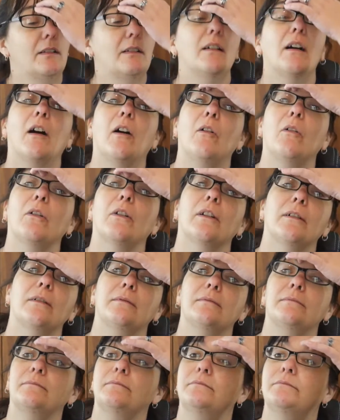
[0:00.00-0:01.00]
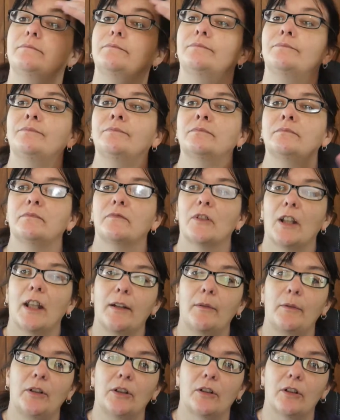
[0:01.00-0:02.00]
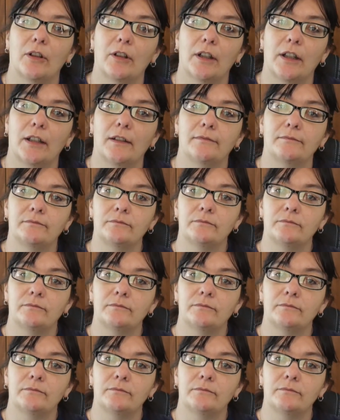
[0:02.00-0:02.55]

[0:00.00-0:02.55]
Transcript: holder for like when you're cooking.